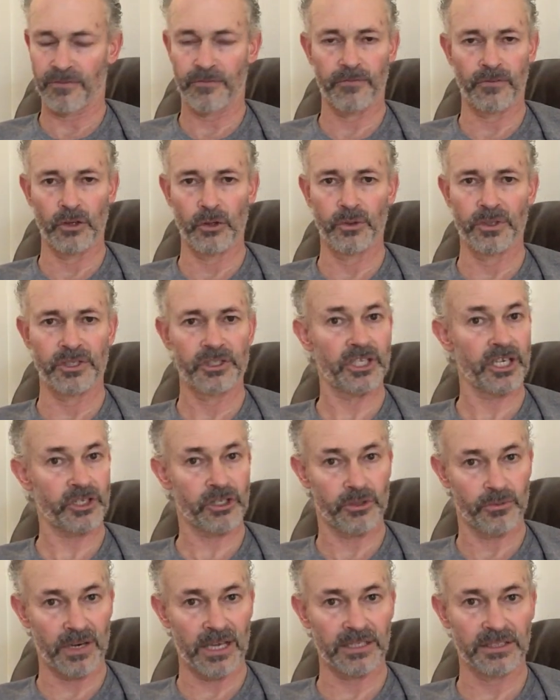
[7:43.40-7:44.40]
fluid
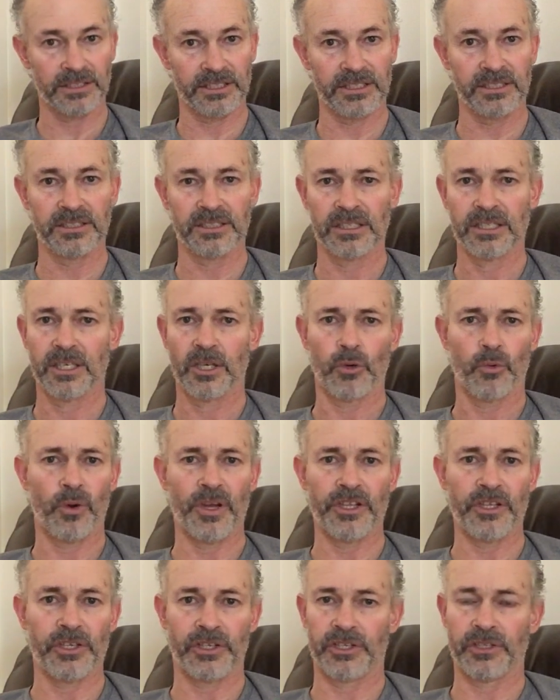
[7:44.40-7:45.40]
sexuality,
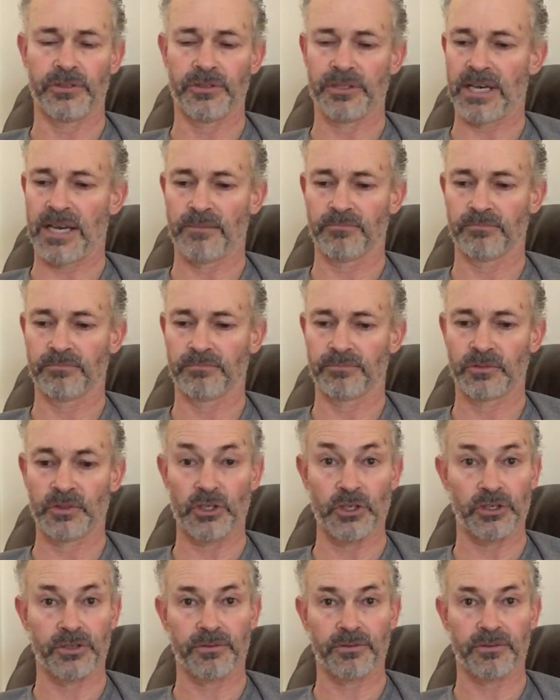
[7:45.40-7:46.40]
where you can
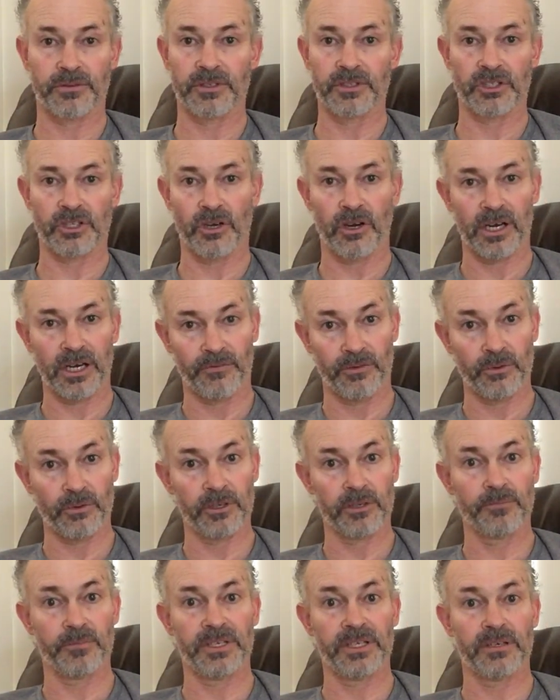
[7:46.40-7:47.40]
just decide if you
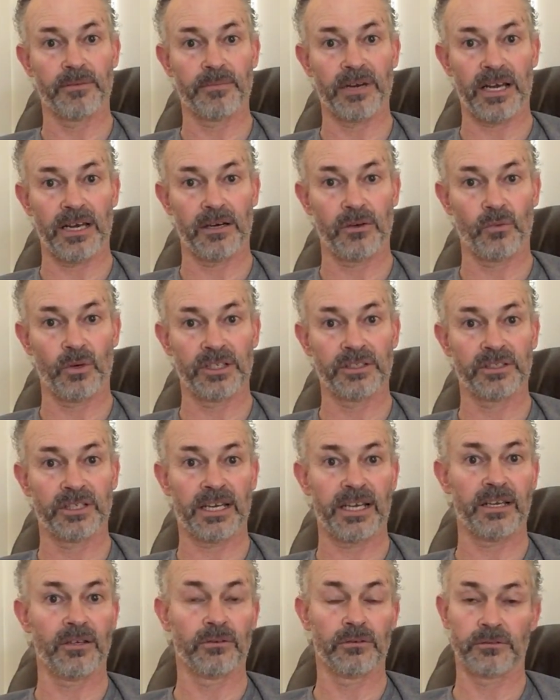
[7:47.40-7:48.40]
want to be a male one
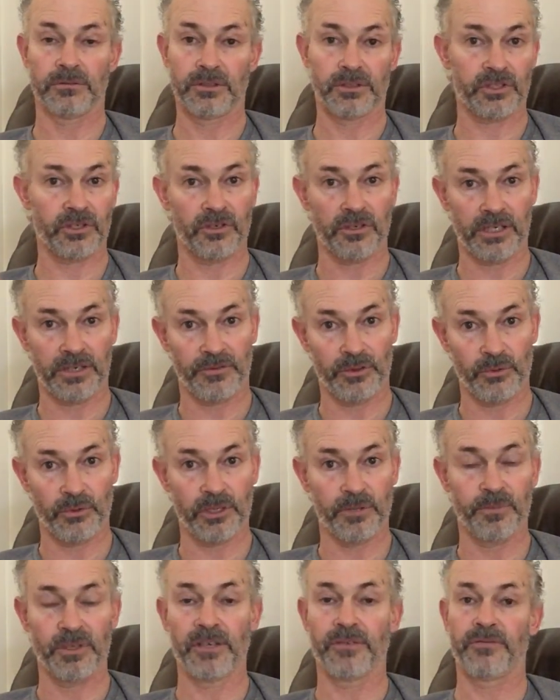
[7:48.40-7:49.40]
day or decide if you
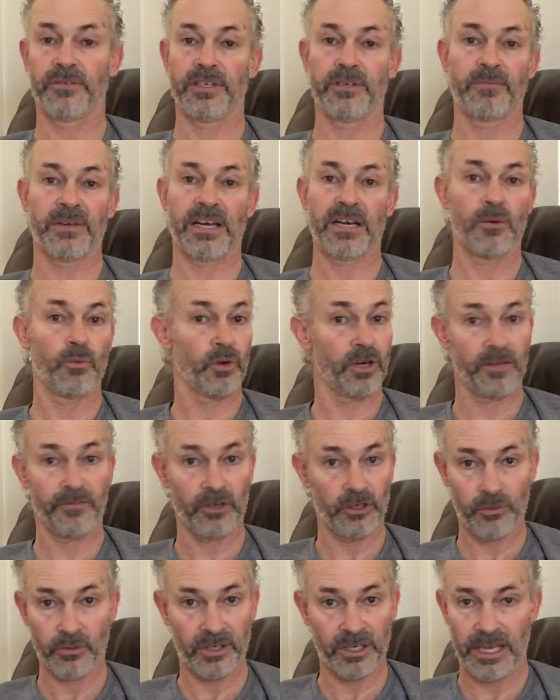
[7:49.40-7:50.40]
want to be a female, whatever
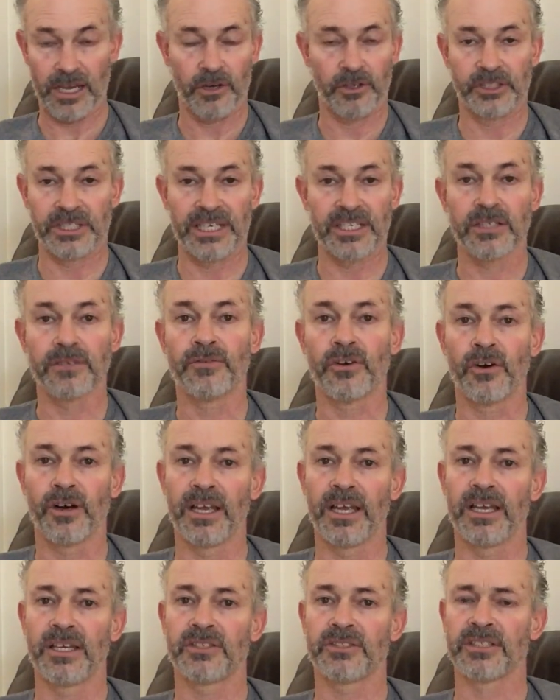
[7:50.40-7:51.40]
you want to
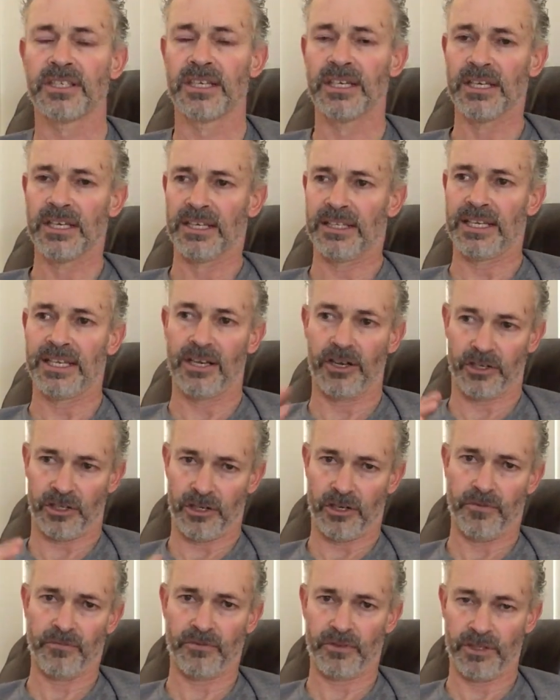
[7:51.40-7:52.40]
identify as. They're not
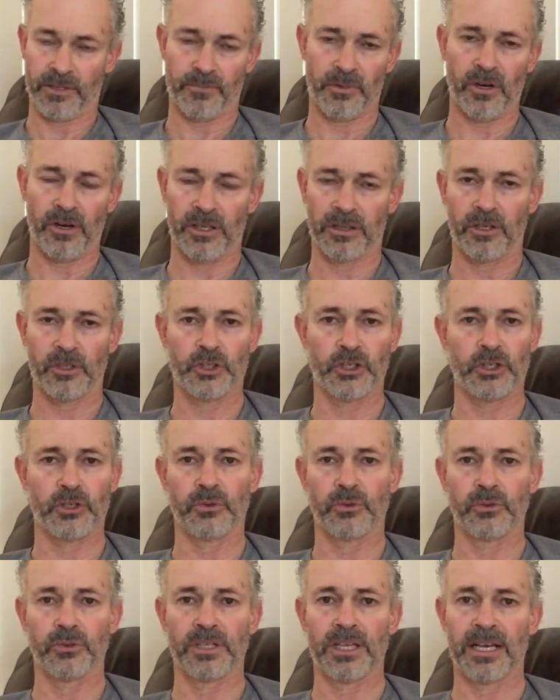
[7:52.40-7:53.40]
going for the
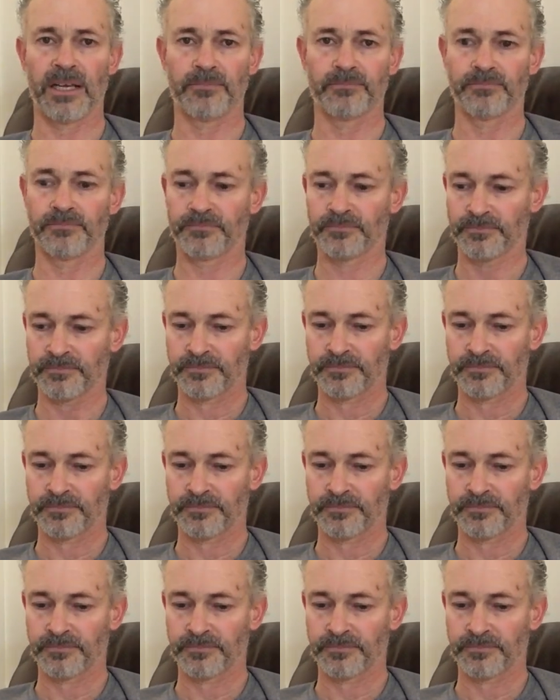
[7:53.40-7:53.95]
biological